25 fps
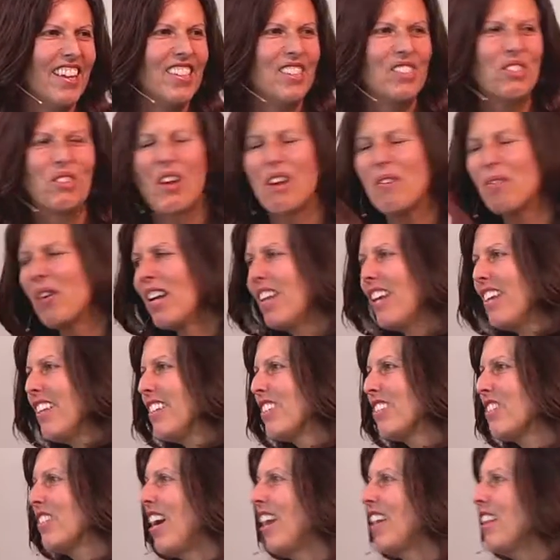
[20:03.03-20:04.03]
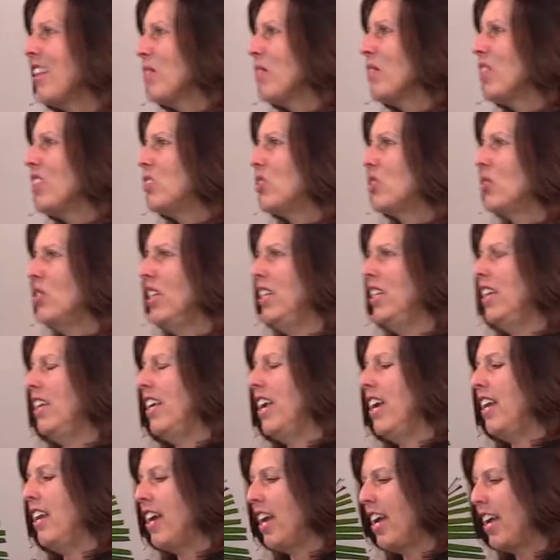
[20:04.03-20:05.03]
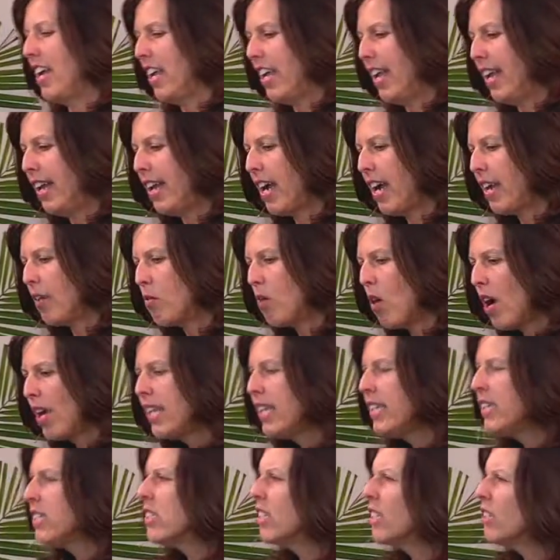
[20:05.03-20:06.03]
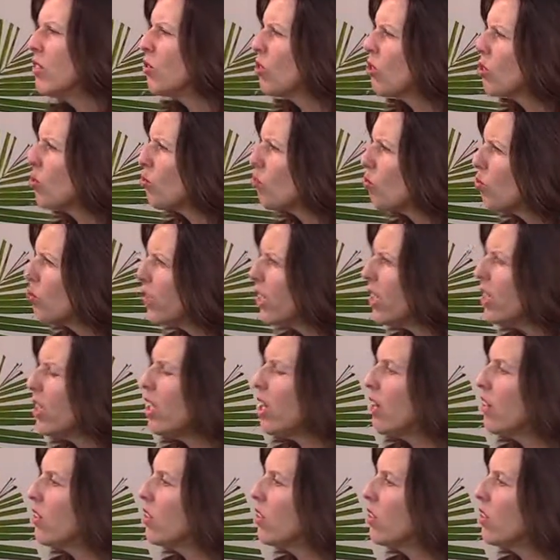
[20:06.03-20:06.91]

So I went on this silent retreat, and I, and I wanted to just really